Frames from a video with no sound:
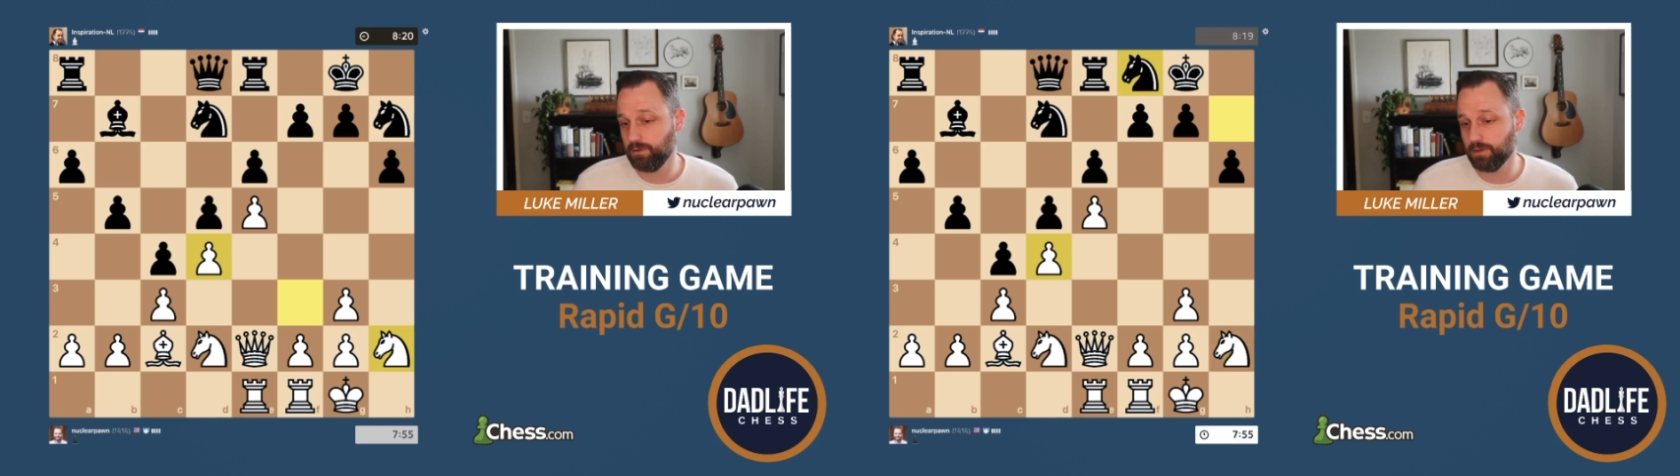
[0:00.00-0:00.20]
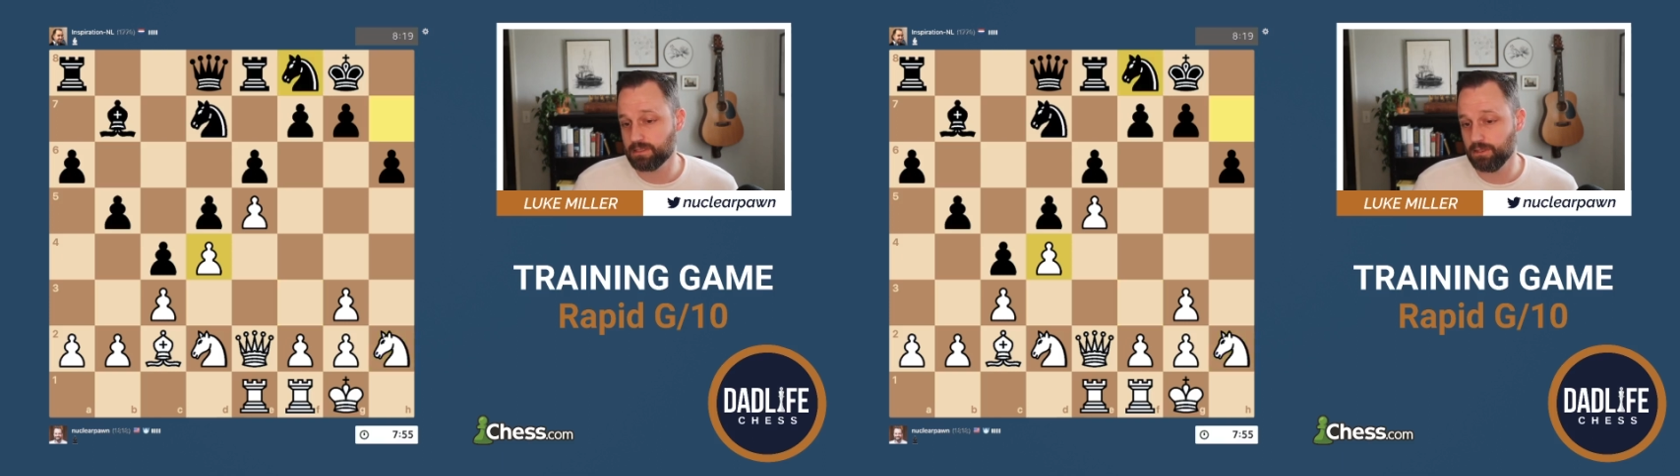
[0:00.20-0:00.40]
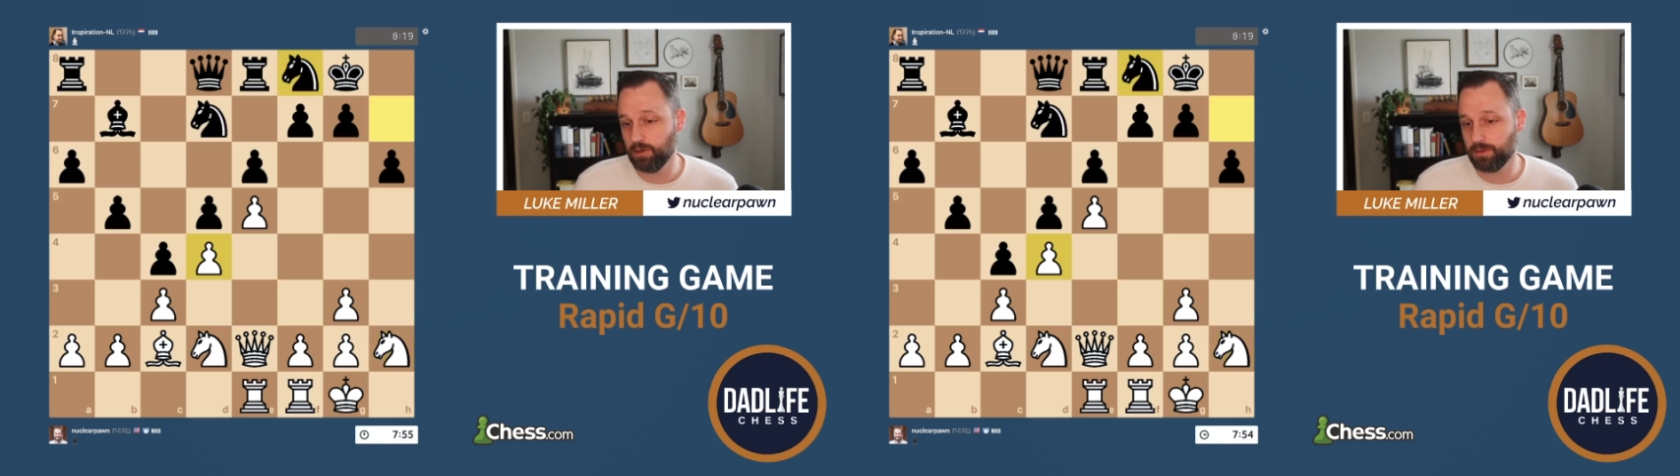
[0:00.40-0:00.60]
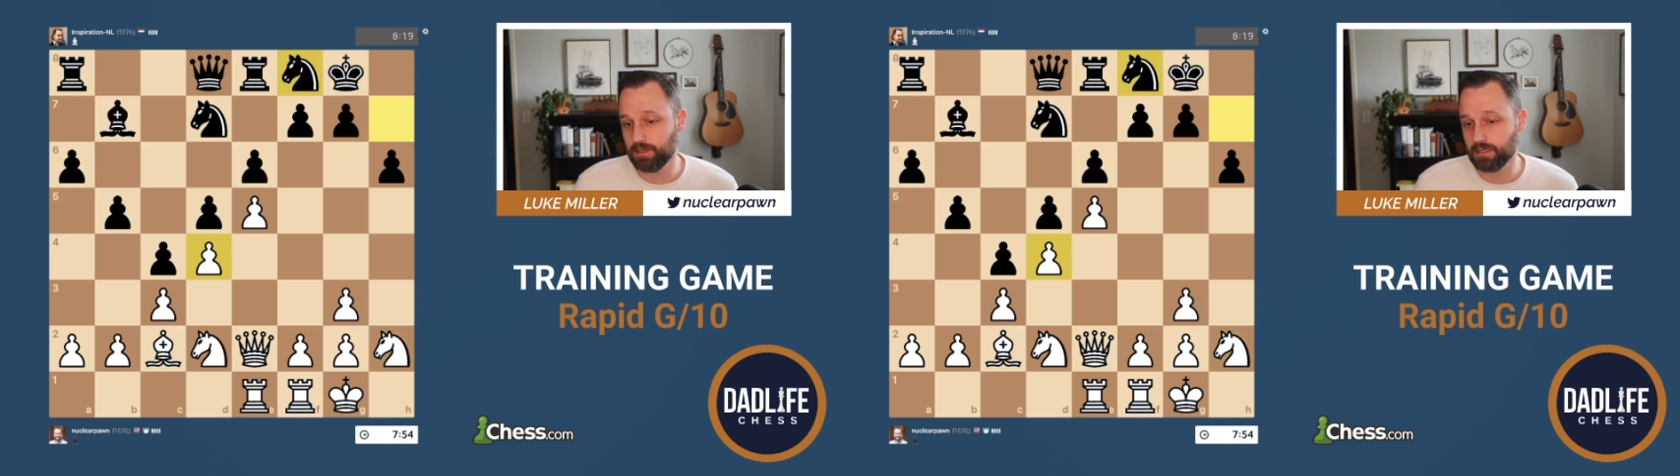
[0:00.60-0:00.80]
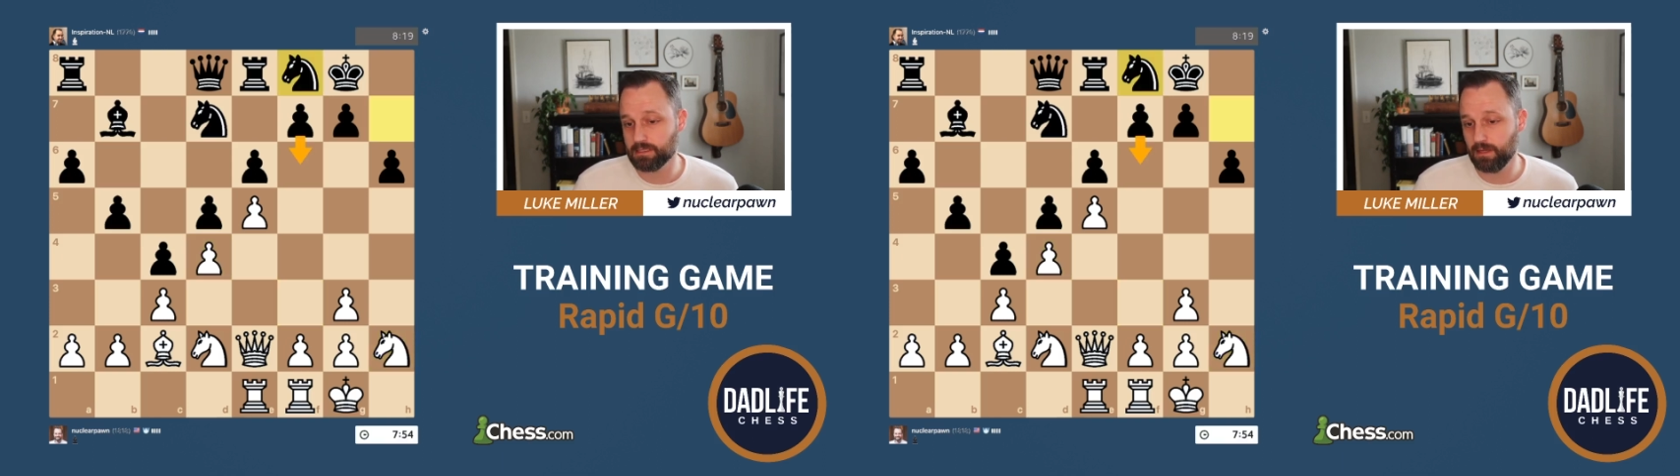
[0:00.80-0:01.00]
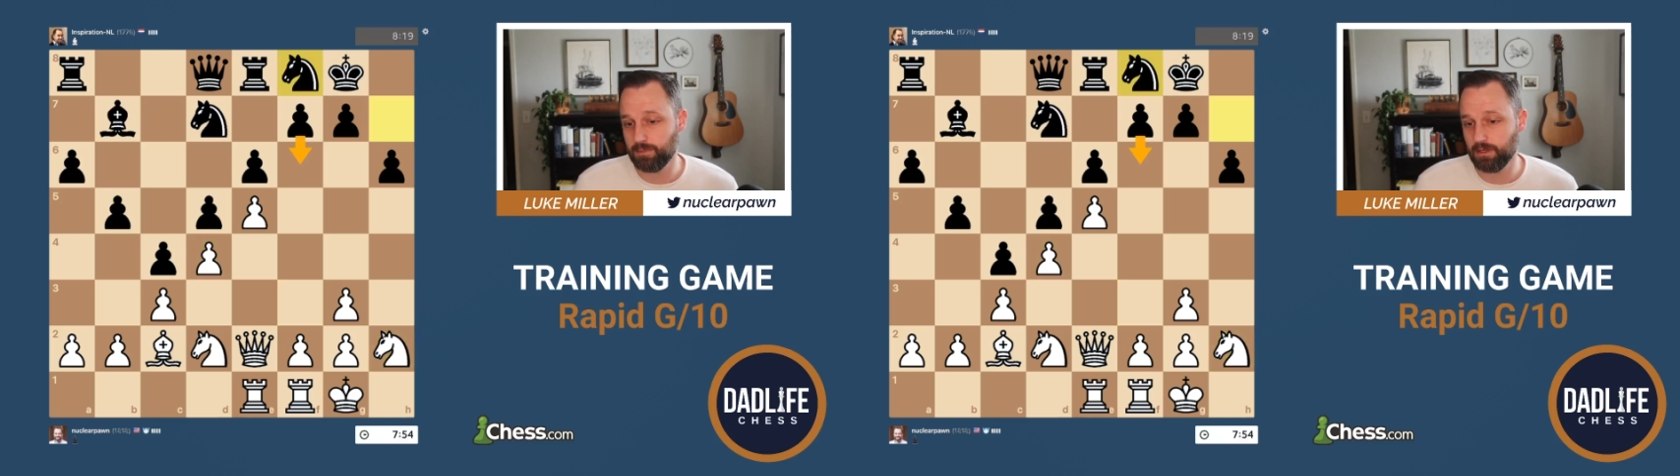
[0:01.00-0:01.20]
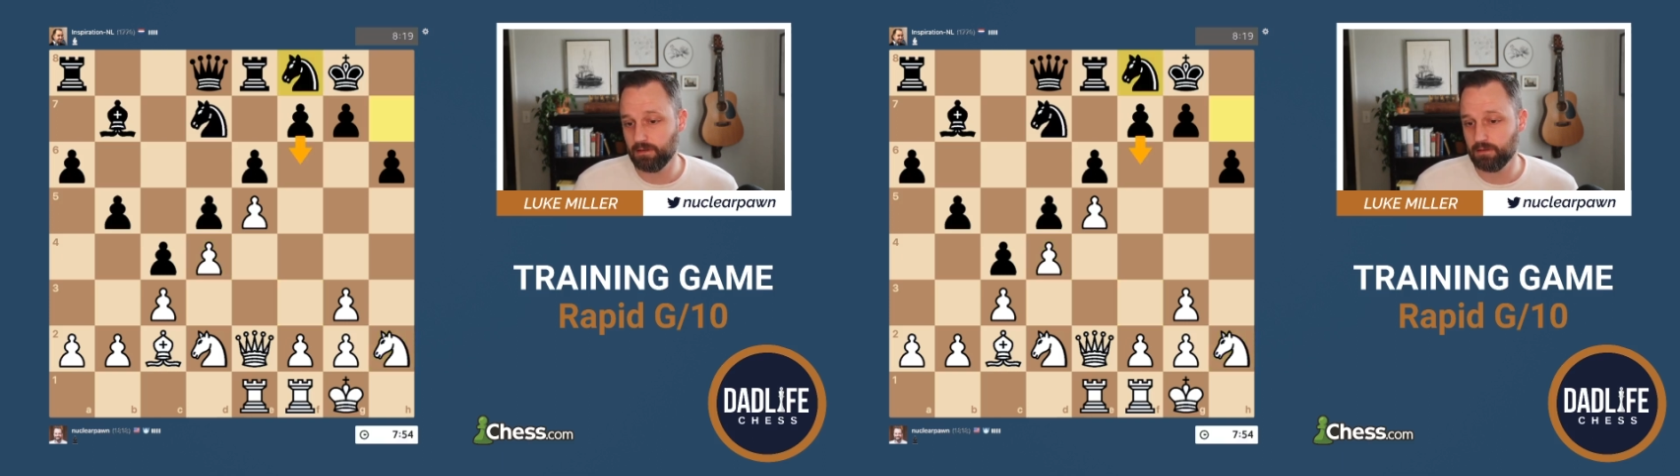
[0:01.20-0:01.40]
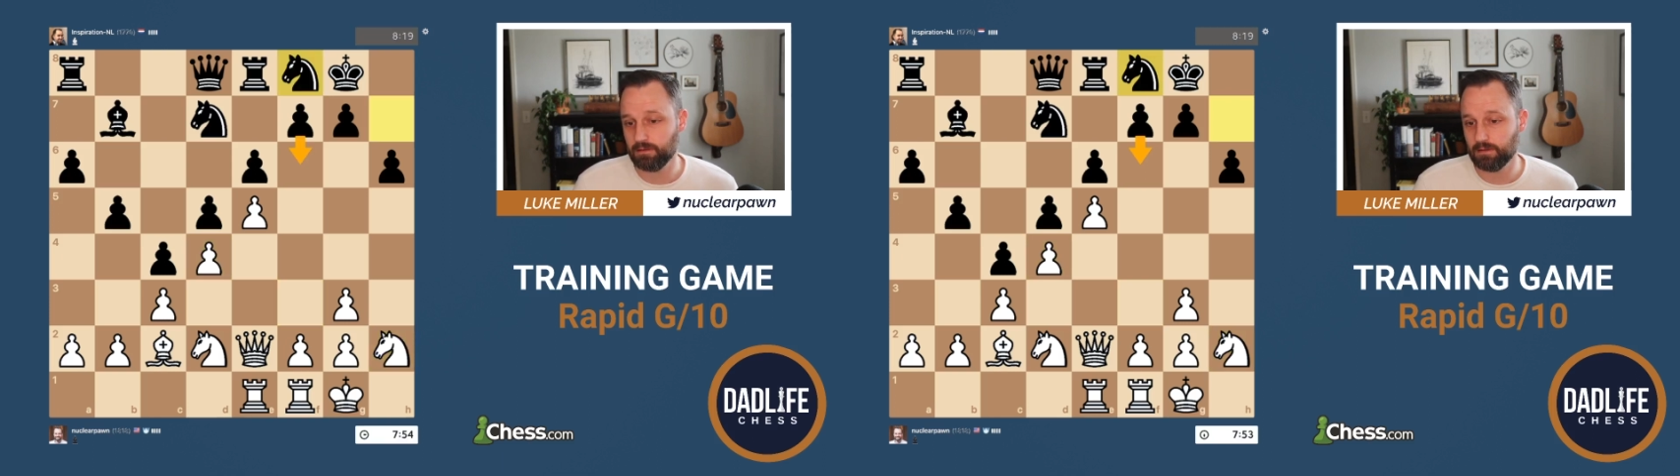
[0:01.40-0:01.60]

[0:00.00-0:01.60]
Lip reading: wants to open things up here.